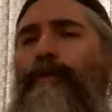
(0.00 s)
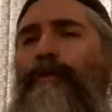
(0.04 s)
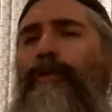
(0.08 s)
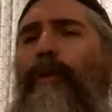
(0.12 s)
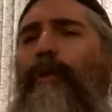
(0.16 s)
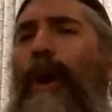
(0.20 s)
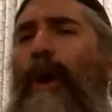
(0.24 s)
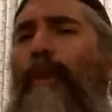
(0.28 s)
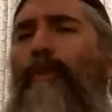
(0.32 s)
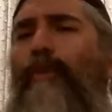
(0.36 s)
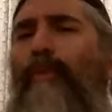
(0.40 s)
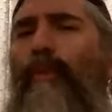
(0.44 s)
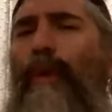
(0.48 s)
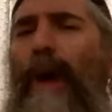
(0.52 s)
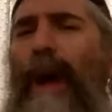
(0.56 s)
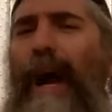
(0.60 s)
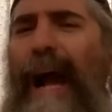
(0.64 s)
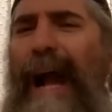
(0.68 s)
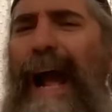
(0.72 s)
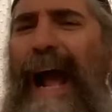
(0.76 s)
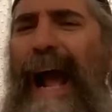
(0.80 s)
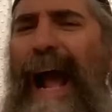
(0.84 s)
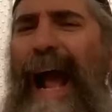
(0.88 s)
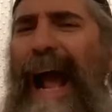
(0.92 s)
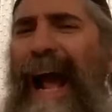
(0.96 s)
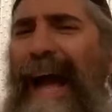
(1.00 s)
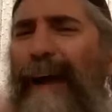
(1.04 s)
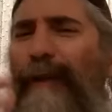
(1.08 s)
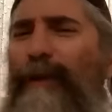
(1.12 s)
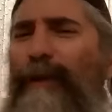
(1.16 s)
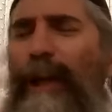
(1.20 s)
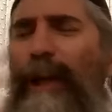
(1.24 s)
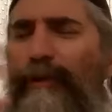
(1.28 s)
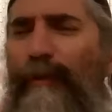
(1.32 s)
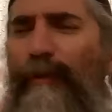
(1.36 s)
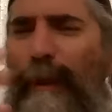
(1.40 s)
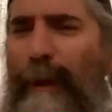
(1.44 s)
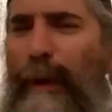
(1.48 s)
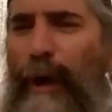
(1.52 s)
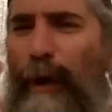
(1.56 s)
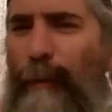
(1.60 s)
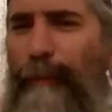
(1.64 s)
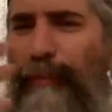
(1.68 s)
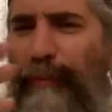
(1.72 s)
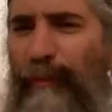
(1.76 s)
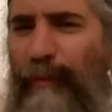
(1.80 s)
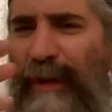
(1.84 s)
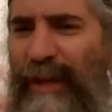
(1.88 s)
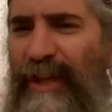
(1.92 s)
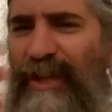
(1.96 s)
So how can we
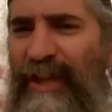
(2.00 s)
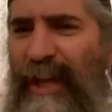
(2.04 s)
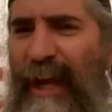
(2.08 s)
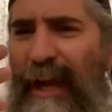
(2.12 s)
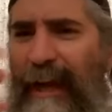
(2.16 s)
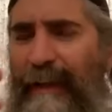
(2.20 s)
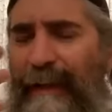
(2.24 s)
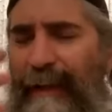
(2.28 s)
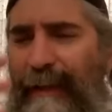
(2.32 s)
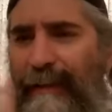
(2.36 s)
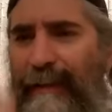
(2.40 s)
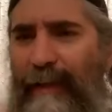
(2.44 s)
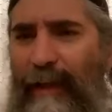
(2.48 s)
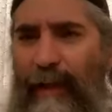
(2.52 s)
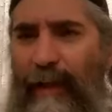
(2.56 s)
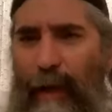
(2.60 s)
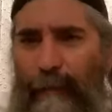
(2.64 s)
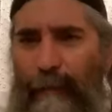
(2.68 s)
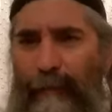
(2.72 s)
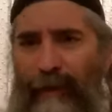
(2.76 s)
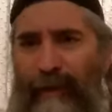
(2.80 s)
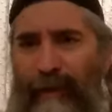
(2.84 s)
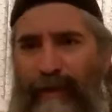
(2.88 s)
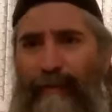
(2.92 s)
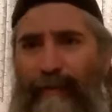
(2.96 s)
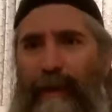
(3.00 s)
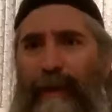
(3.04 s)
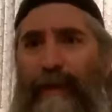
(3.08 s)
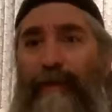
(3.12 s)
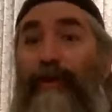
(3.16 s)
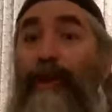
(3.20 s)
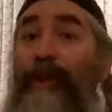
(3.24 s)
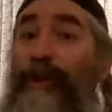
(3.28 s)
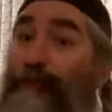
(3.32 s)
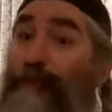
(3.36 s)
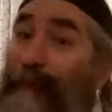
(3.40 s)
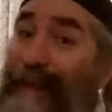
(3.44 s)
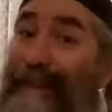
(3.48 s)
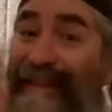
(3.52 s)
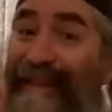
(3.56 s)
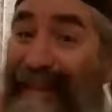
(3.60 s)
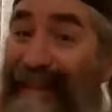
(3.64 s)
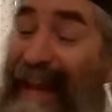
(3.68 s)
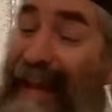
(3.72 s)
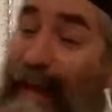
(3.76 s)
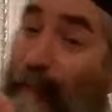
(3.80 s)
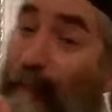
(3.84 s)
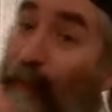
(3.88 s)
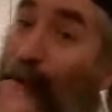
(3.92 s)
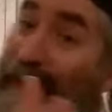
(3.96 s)
appreciate his accomplishment? Just by
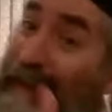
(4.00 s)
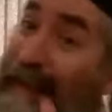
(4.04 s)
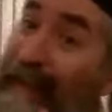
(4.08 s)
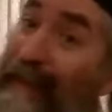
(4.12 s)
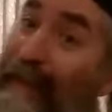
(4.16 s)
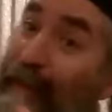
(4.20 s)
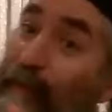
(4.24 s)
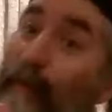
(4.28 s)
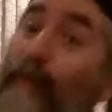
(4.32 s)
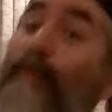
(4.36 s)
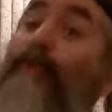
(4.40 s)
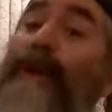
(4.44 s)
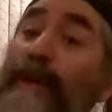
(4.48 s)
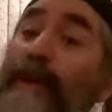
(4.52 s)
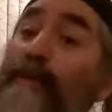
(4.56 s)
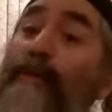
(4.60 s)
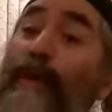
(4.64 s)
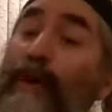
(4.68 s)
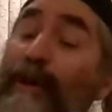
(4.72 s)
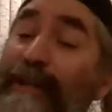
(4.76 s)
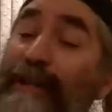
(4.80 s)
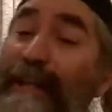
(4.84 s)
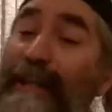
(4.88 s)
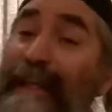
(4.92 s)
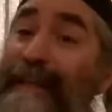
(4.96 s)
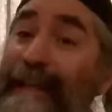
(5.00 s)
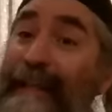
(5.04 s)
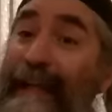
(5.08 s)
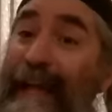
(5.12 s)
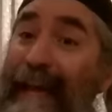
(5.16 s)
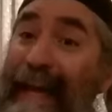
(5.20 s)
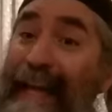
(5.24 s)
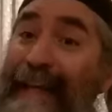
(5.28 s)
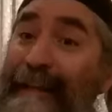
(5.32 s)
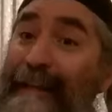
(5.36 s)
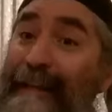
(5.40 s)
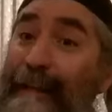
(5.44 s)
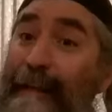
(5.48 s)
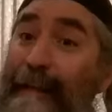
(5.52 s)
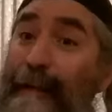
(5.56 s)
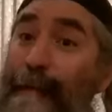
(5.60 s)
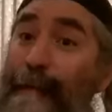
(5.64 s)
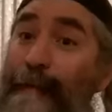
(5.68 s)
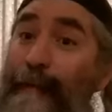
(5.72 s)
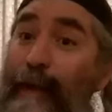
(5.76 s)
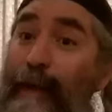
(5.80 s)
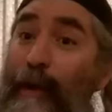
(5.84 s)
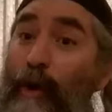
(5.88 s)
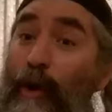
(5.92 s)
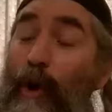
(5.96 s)
saying what he, who he was at the end?
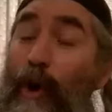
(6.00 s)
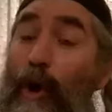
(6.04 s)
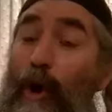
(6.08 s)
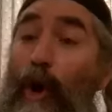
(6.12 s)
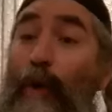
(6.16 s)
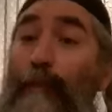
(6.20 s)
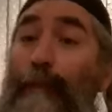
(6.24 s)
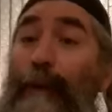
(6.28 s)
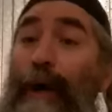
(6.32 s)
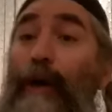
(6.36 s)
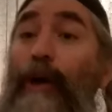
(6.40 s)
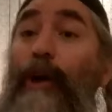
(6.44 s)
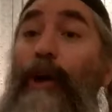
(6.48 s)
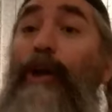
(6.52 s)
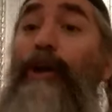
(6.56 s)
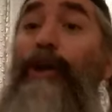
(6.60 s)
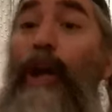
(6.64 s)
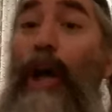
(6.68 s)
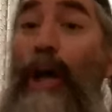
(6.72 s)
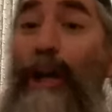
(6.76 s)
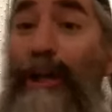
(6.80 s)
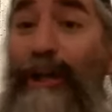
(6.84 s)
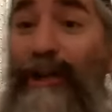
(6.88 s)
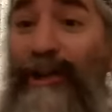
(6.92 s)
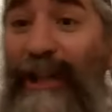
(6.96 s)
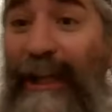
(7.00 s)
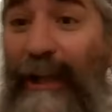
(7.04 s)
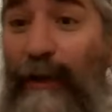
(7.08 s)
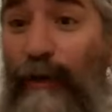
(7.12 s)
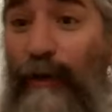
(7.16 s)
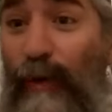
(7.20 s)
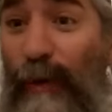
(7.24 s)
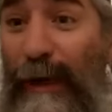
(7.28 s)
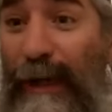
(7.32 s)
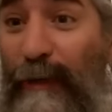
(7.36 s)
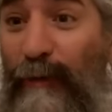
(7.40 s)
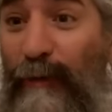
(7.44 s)
Or by acknowledging who